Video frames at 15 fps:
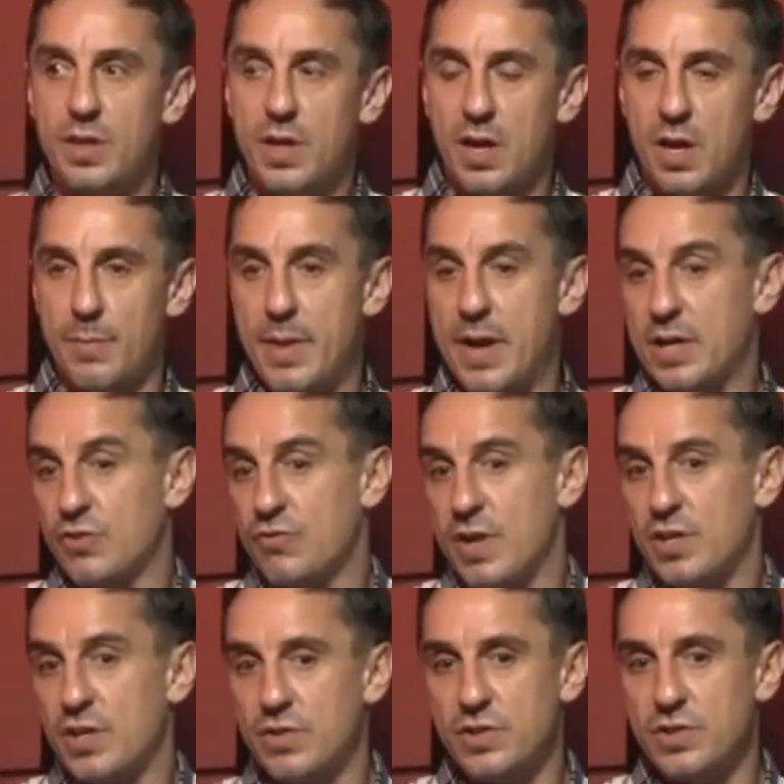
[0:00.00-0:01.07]
And Marcus
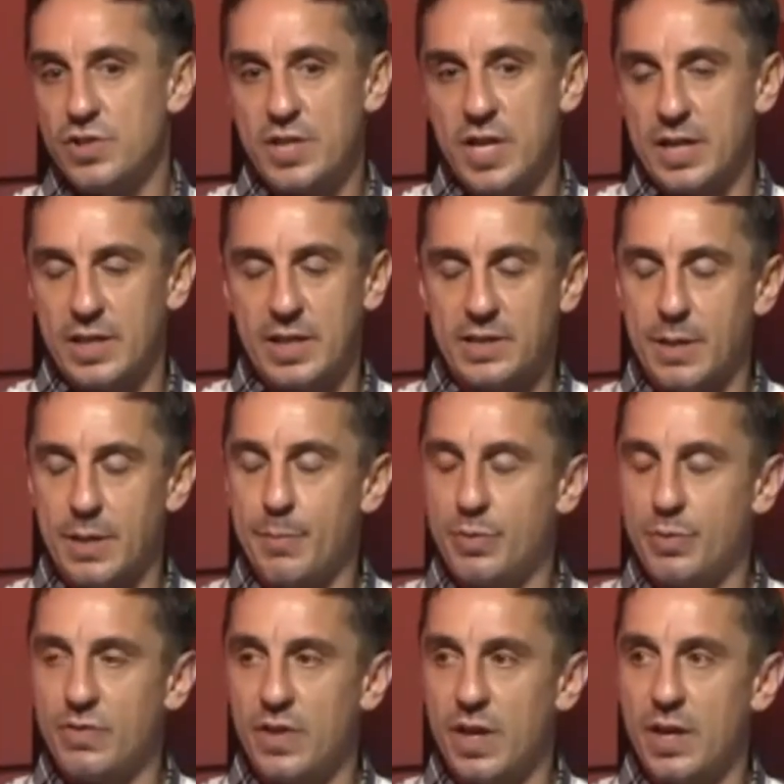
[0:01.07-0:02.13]
Rashford's a shining
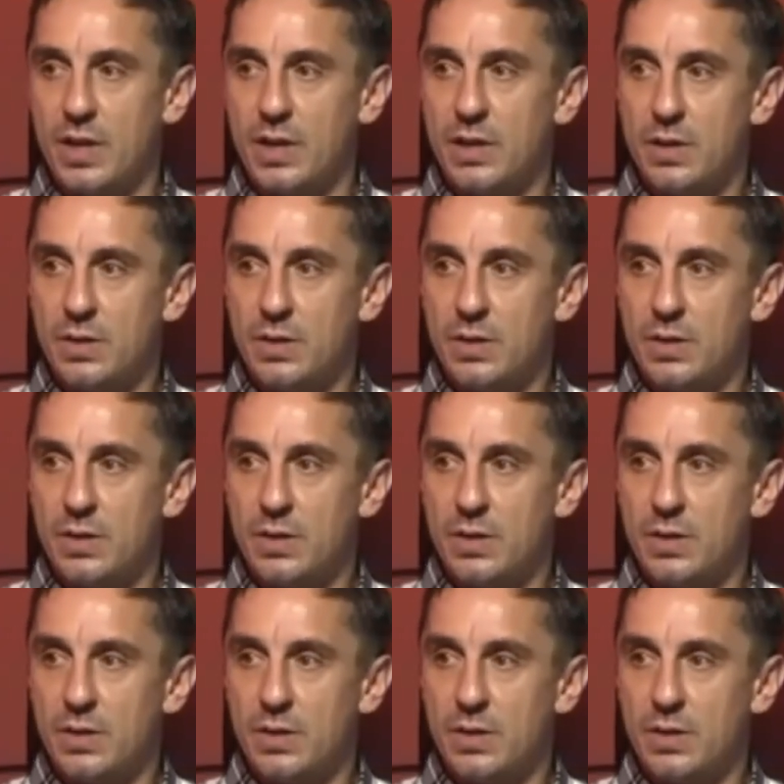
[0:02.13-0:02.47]
example of that.